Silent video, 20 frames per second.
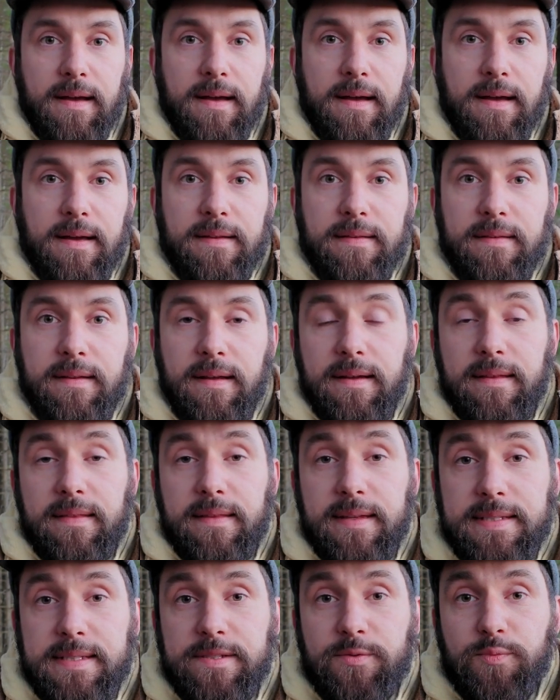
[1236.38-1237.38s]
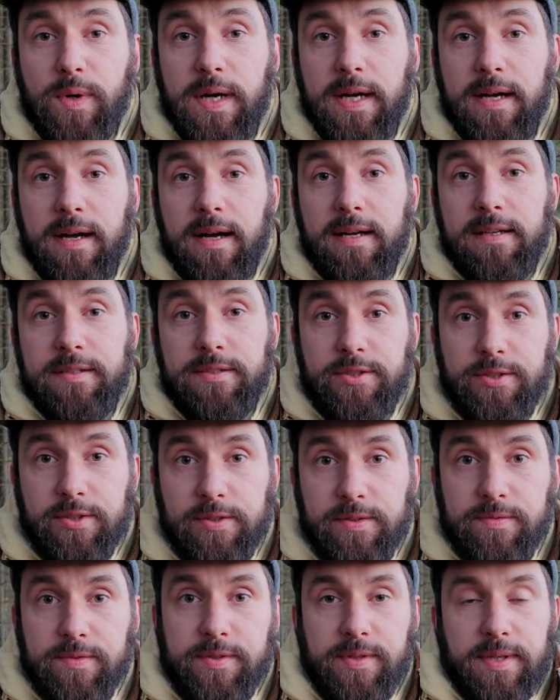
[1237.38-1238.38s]
And this is why I
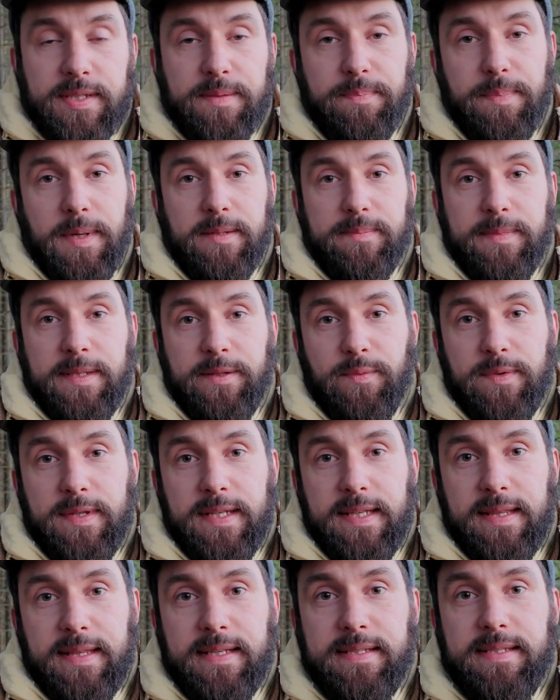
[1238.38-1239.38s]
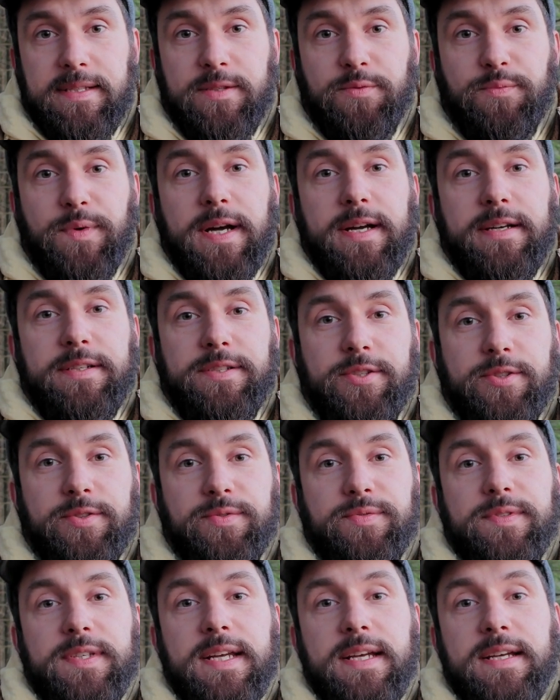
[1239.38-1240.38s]
chose to experiment with it. This is why I
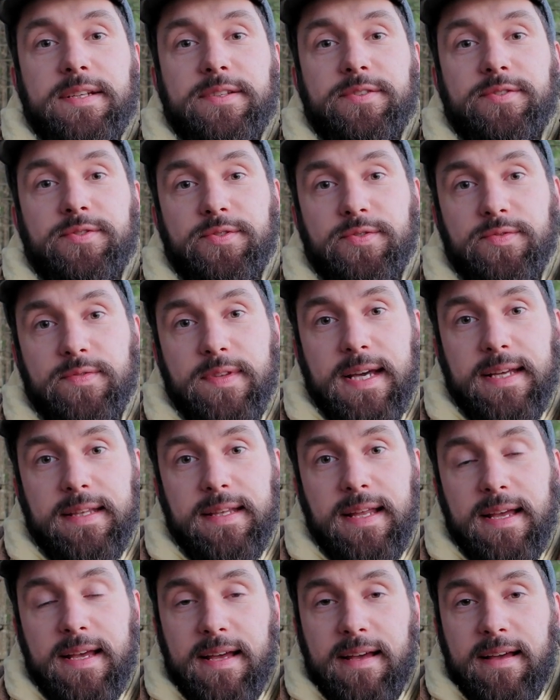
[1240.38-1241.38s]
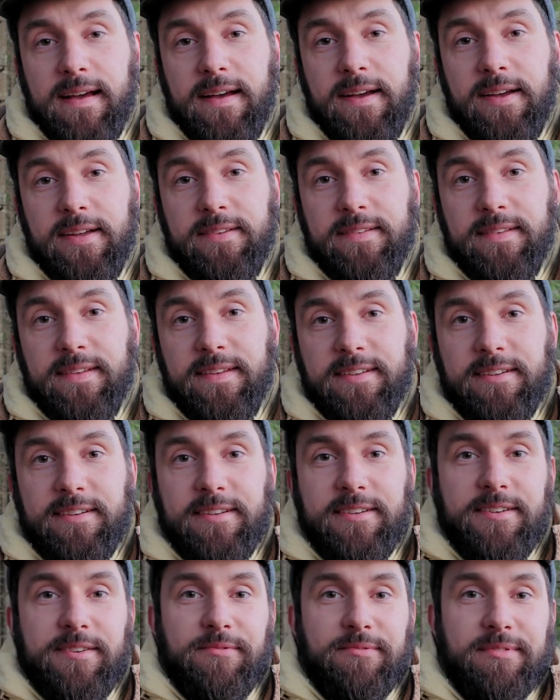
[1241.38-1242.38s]
chose to do that. And
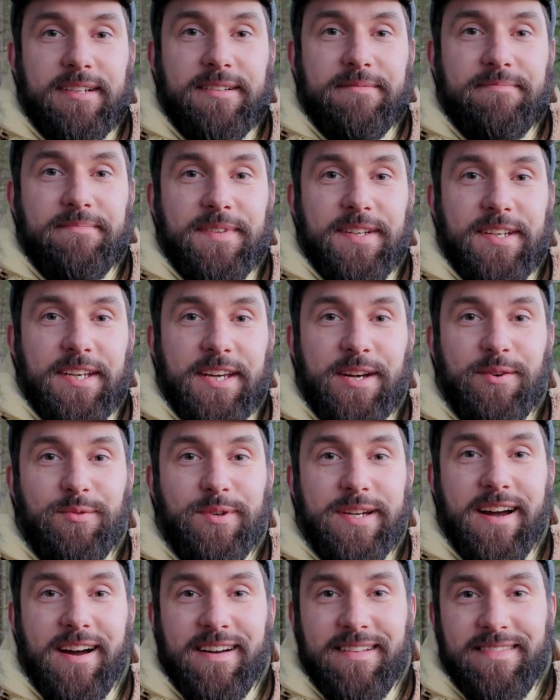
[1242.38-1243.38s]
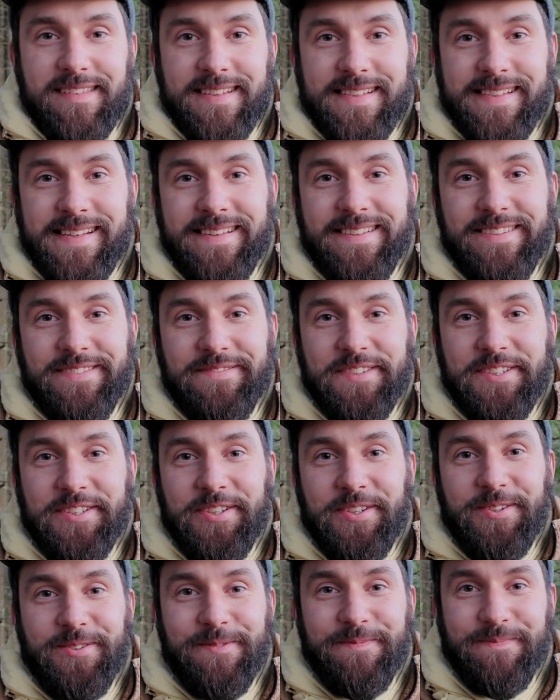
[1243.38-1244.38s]
well, here we are, the second
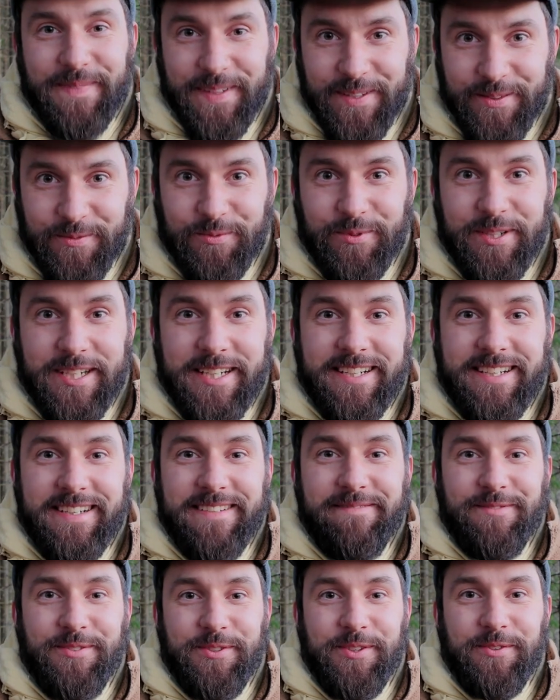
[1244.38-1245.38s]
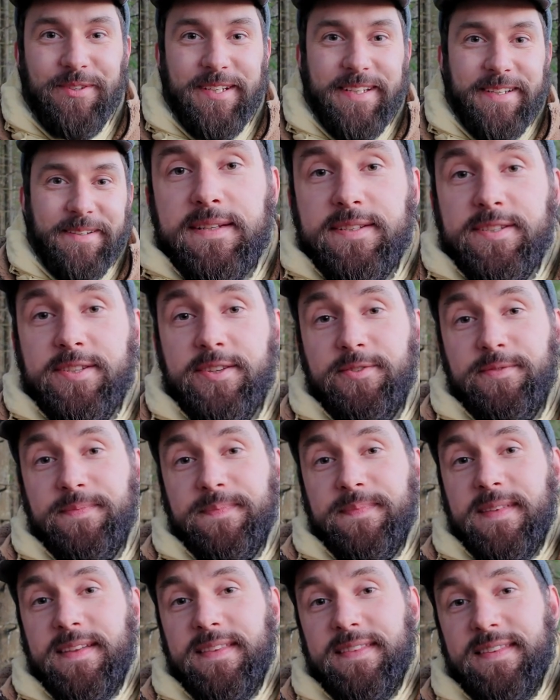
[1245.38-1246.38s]
video, and we are rolling. So
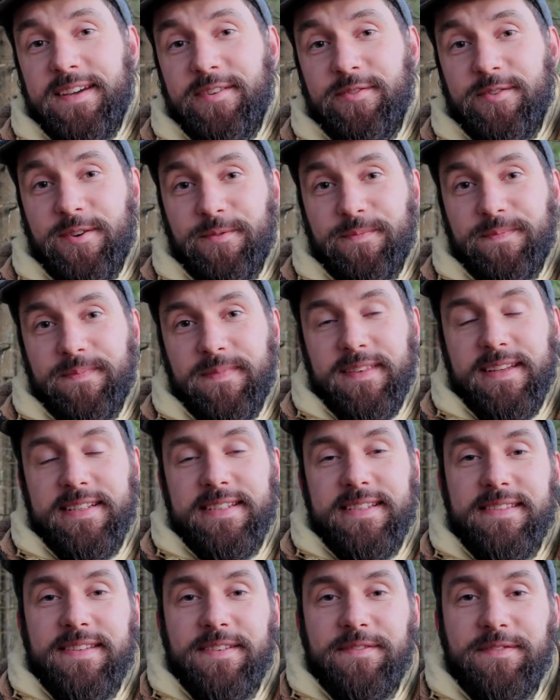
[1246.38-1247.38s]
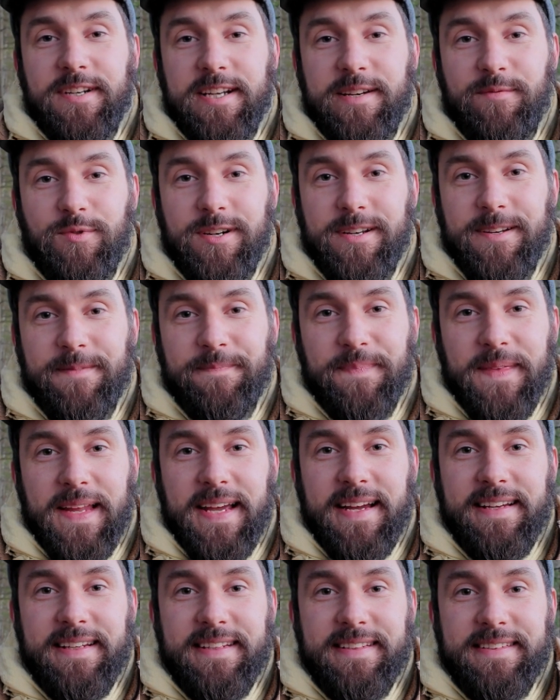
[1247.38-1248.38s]
there you go. This is the framework,
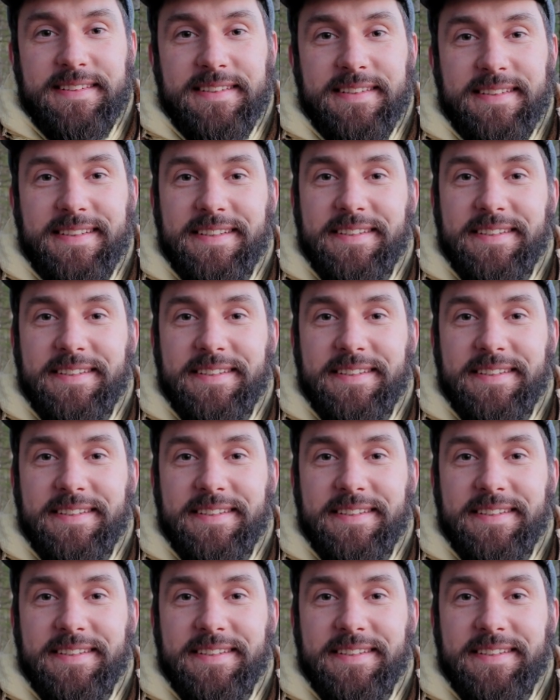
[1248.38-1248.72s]
and